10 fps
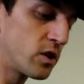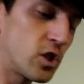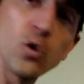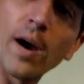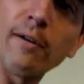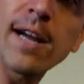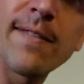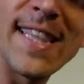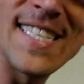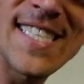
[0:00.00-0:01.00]
do I
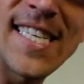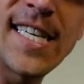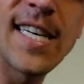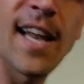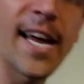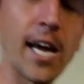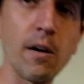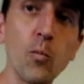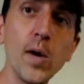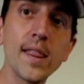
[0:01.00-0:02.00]
recommend the Sinden light
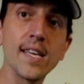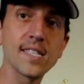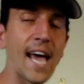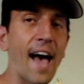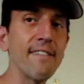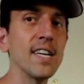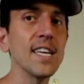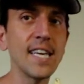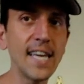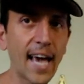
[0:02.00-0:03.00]
gun with this
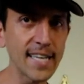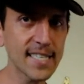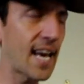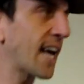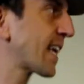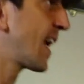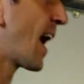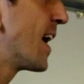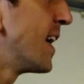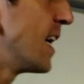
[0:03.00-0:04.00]
cabinet? Yes, heck
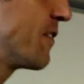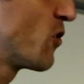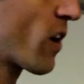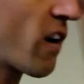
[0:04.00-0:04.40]
yeah. If you want